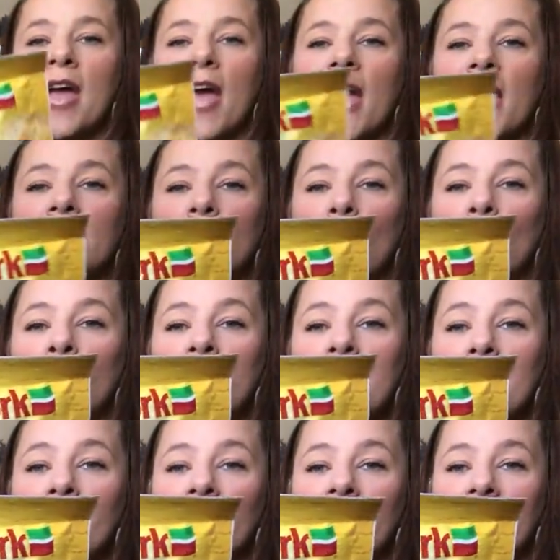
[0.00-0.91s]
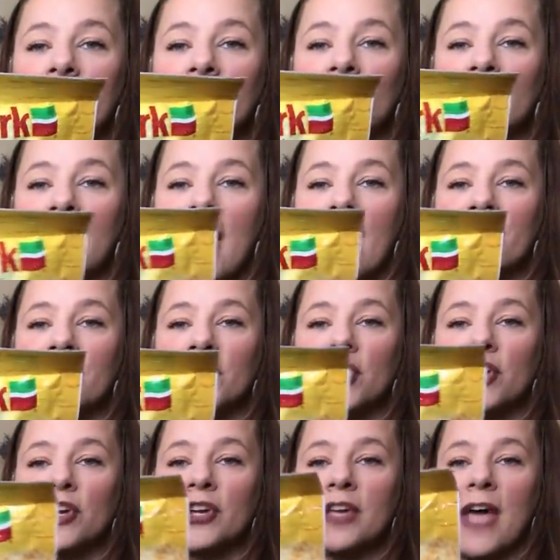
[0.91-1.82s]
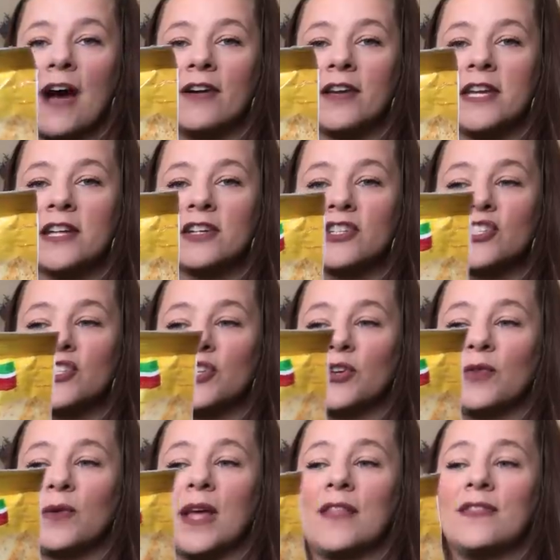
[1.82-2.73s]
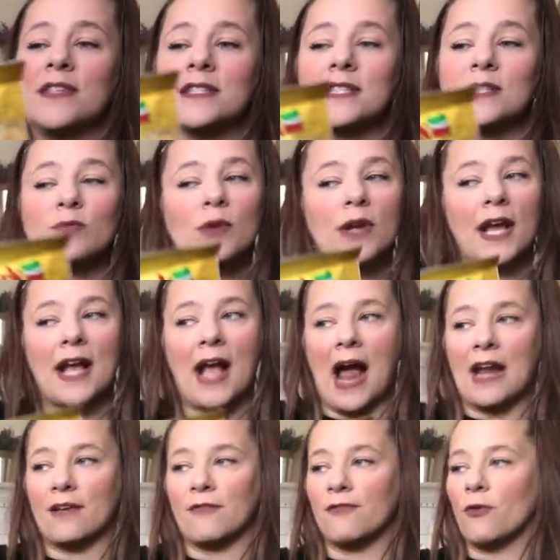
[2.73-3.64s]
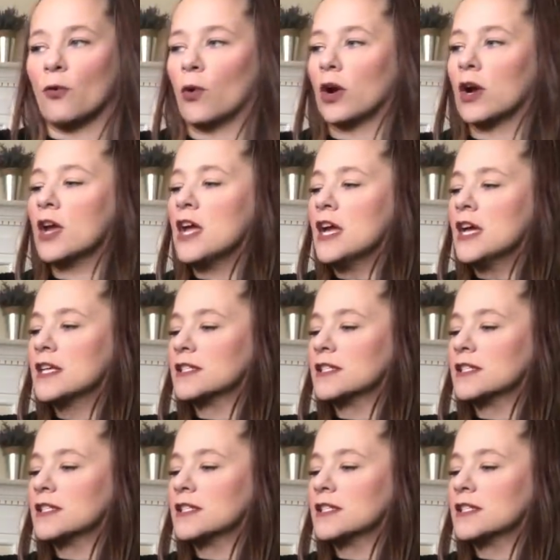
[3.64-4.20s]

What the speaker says: And we plan on having a cookout here soon. And this is what I got it for.